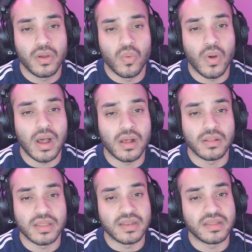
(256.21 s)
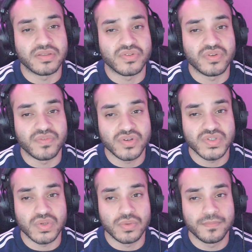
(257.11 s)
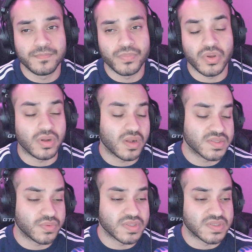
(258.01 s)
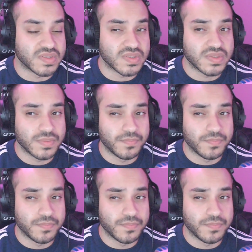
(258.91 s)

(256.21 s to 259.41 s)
While India is universal, there are consequences.